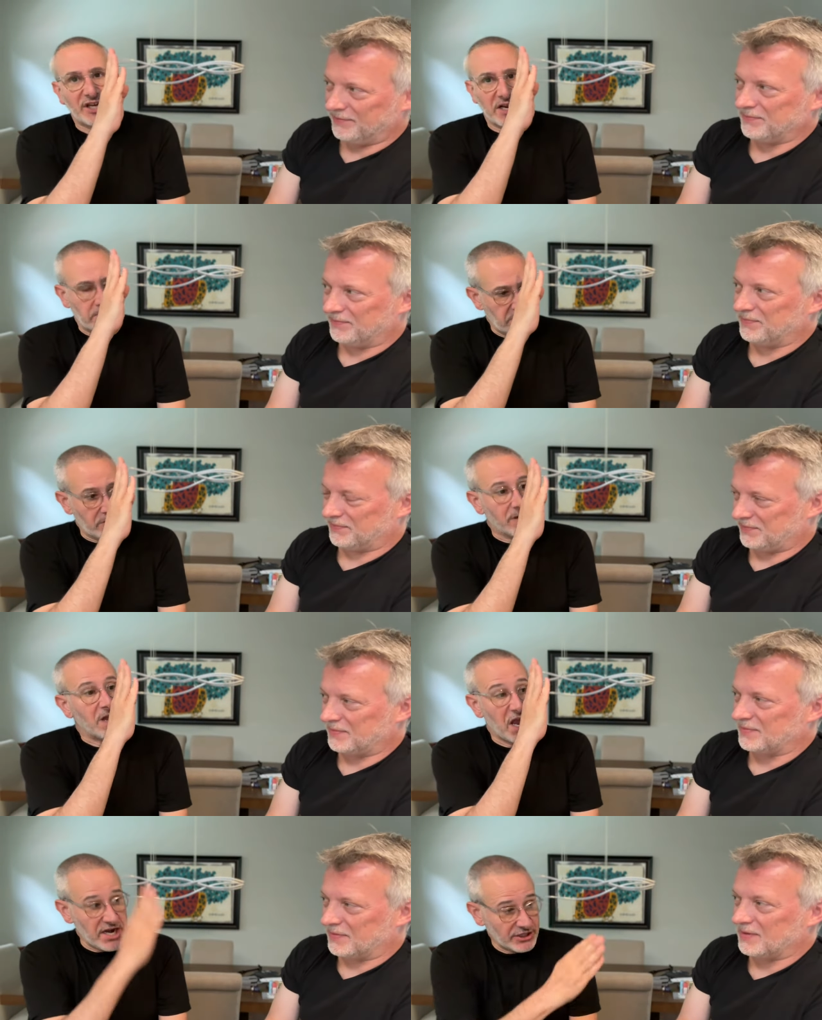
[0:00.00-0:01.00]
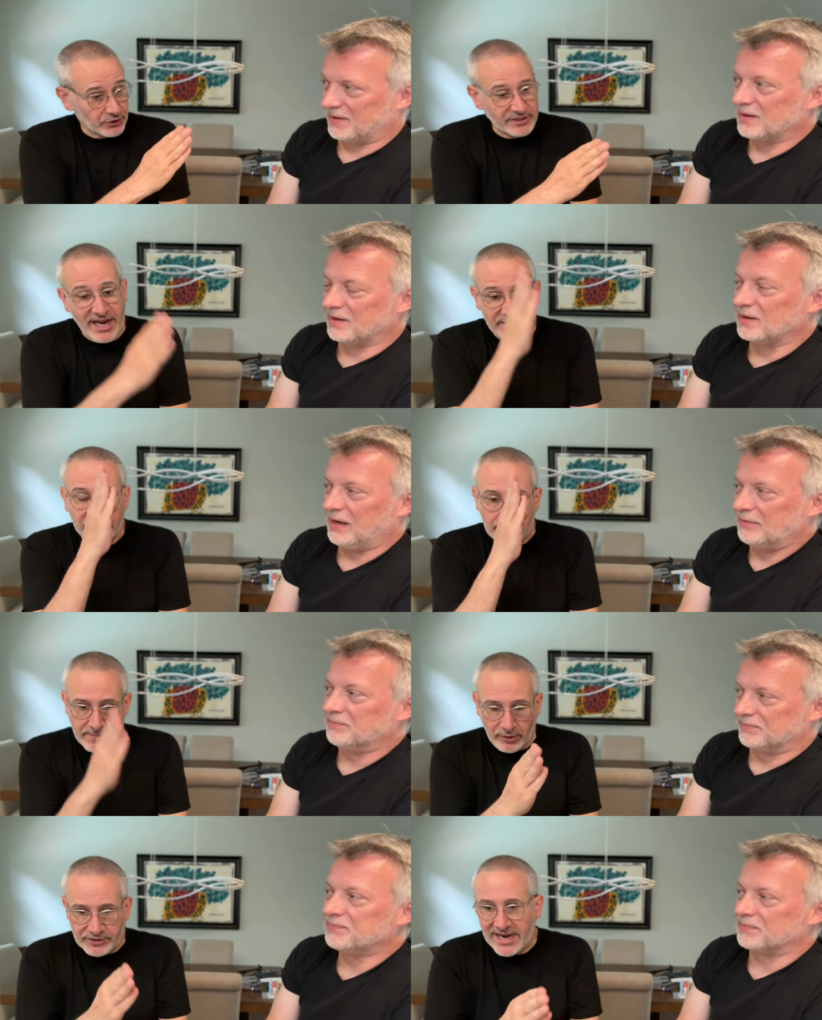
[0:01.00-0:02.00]
Speaker 1: like initial taste, yeah.
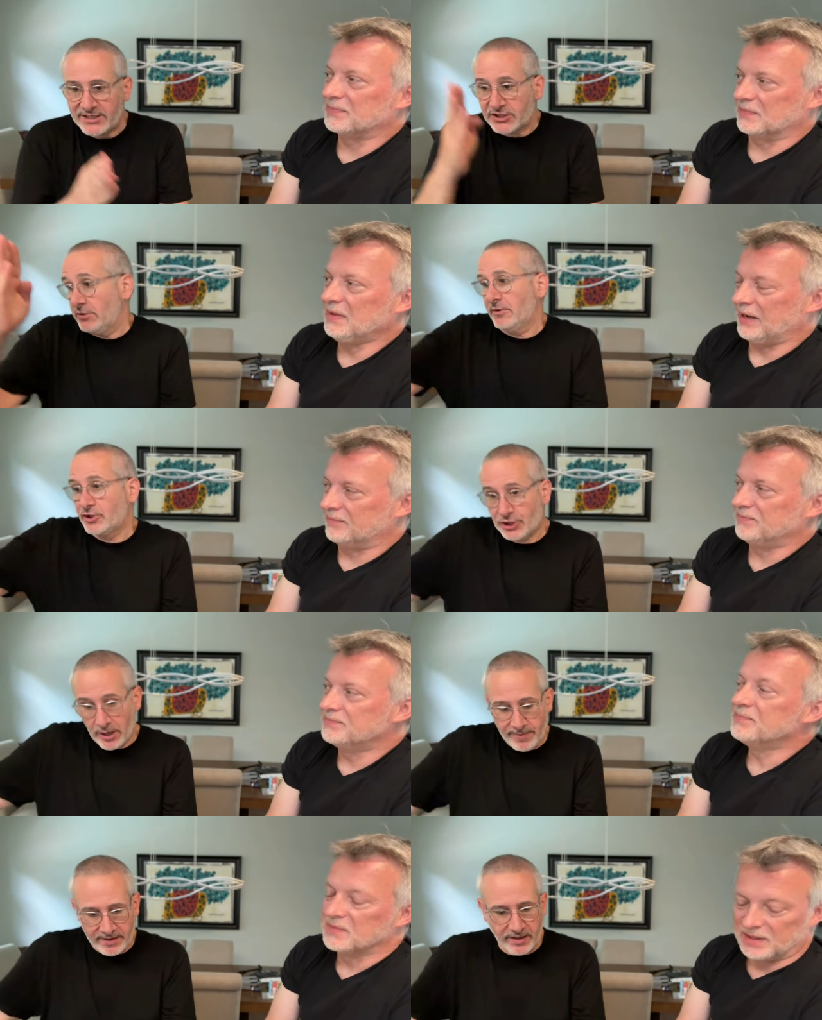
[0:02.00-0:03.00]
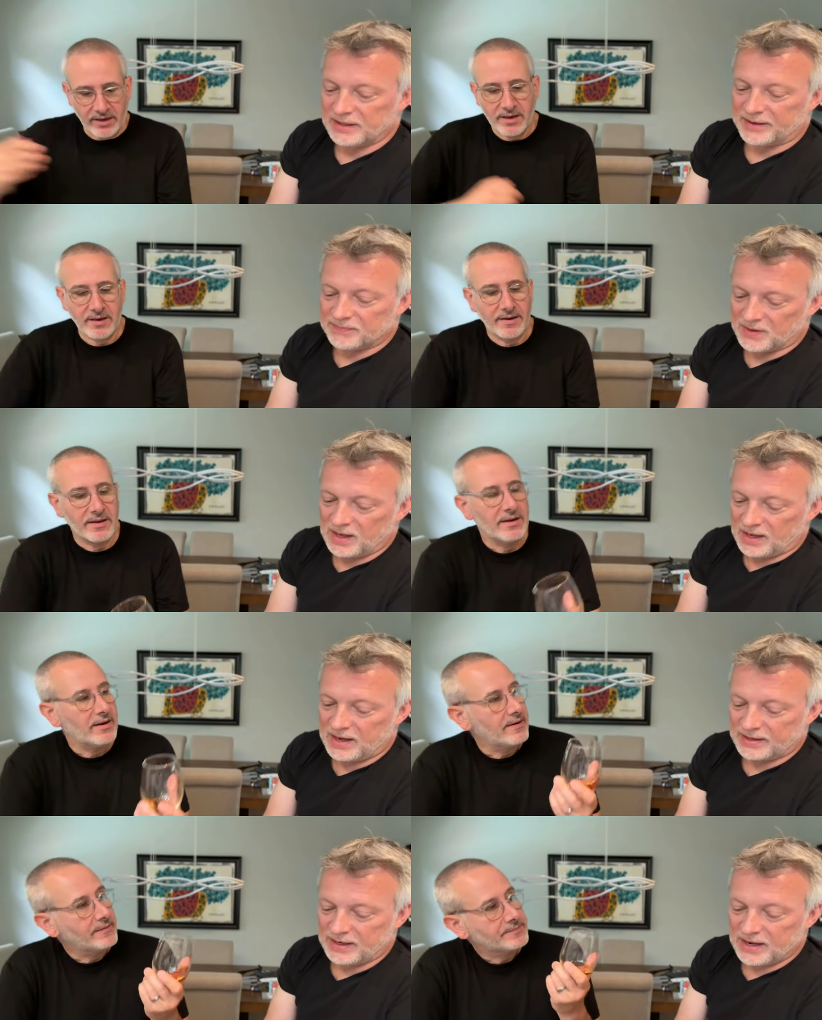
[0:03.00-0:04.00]
middle taste, yeah. sharp ending. Yeah.
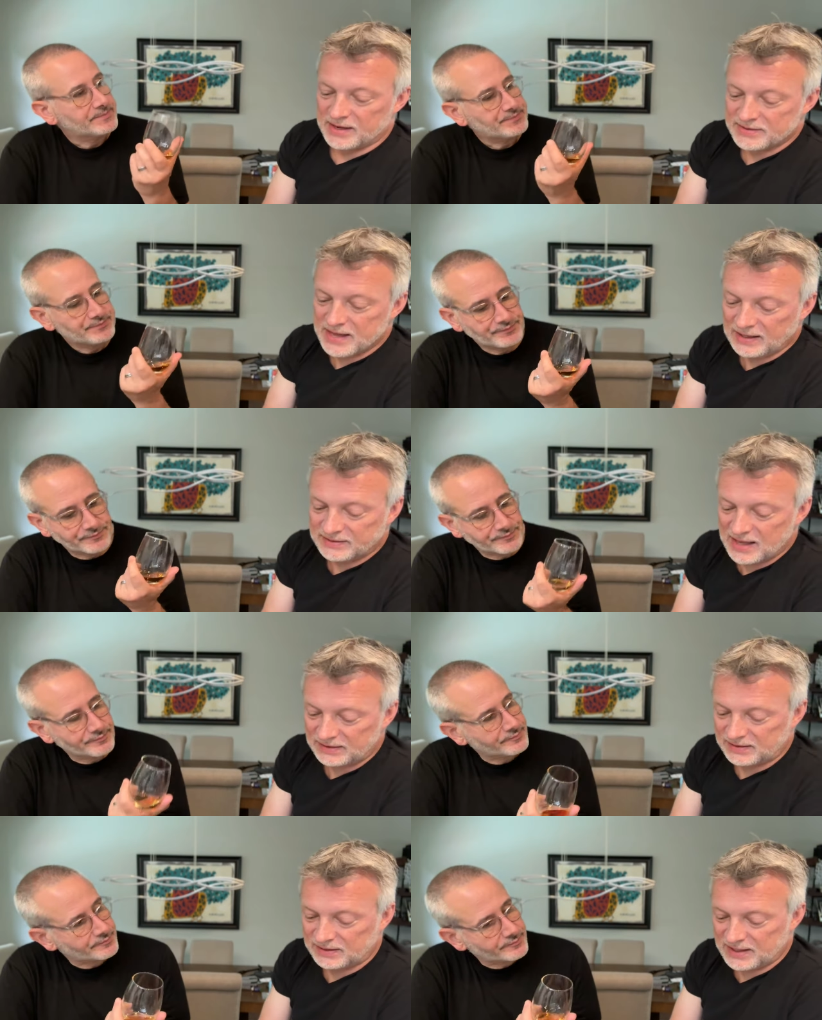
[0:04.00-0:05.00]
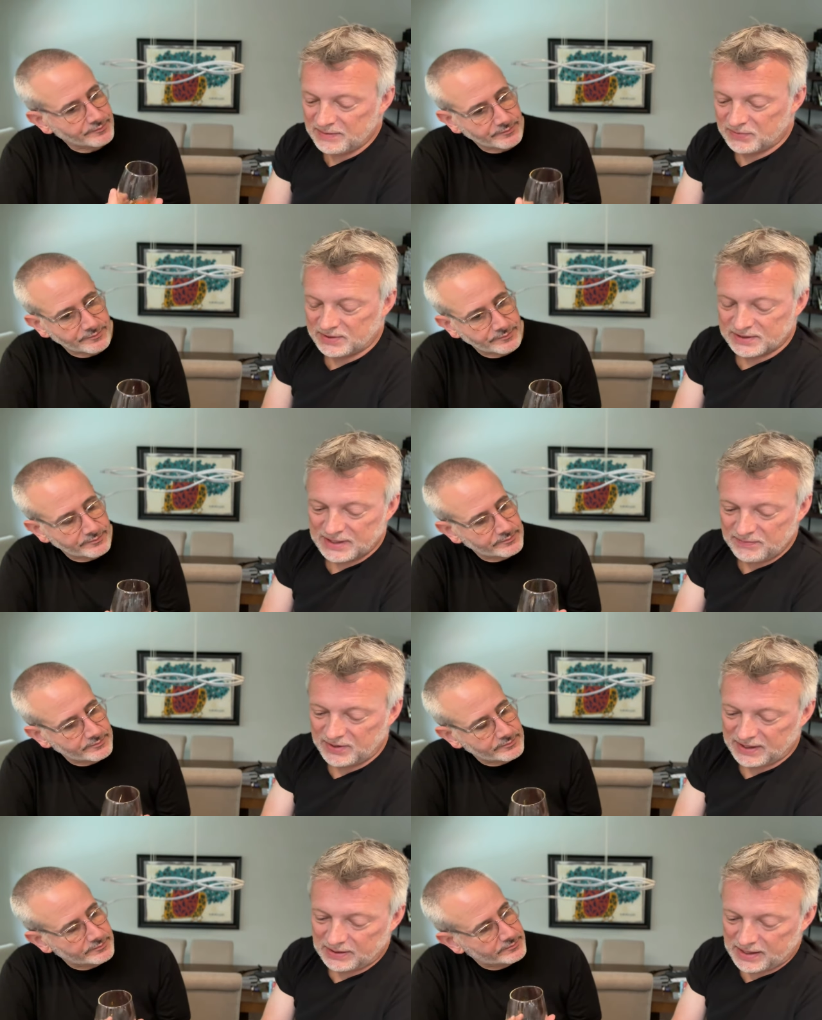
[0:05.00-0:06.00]
And, and that that's the same same thing
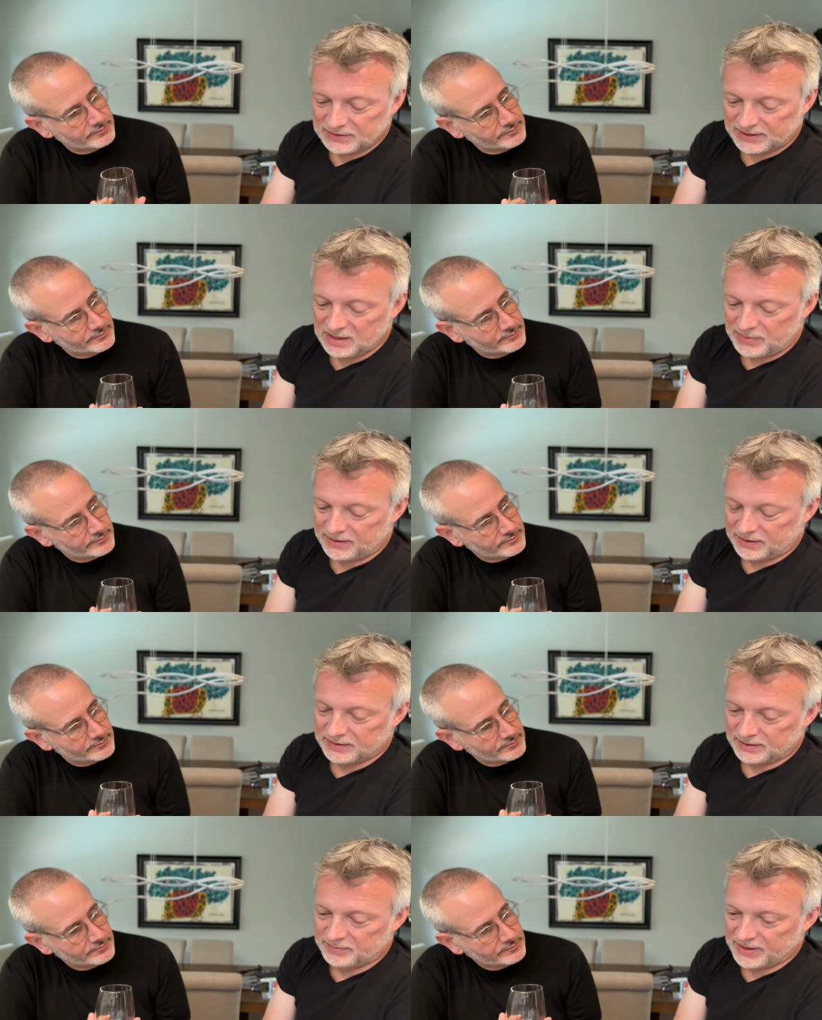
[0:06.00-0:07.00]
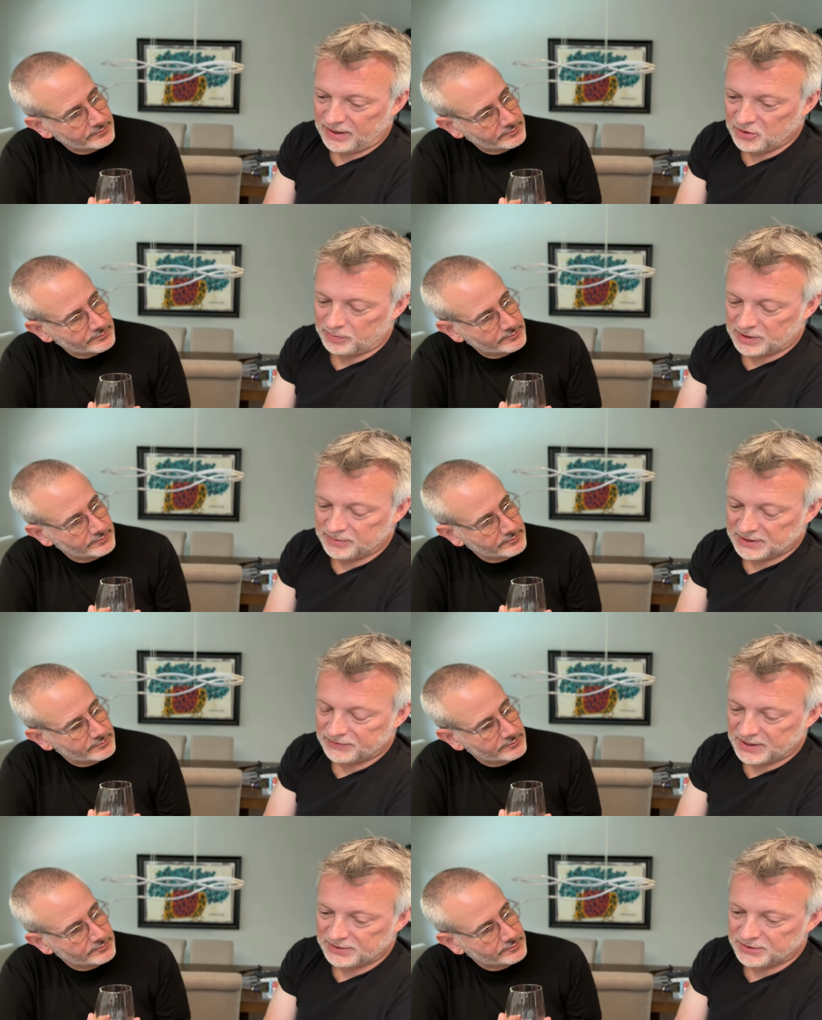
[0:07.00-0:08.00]
I'll, I'll say about uh, about other bourbons I've
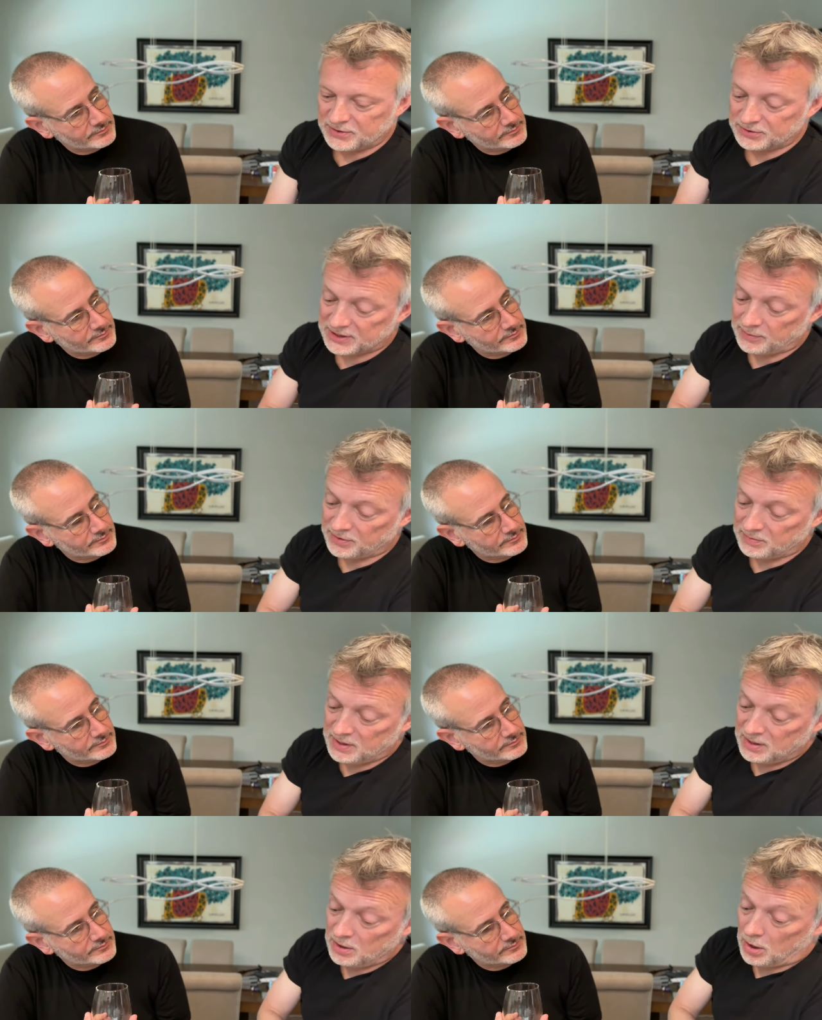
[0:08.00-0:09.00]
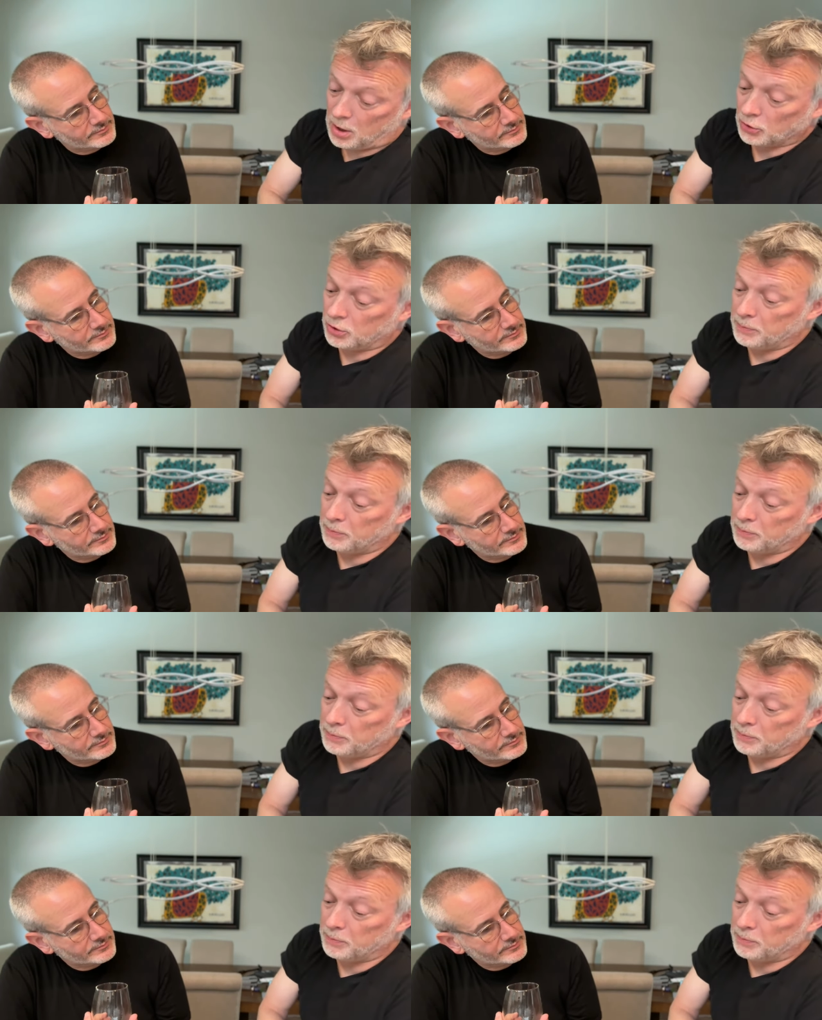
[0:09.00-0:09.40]
tasted too. Some of them are good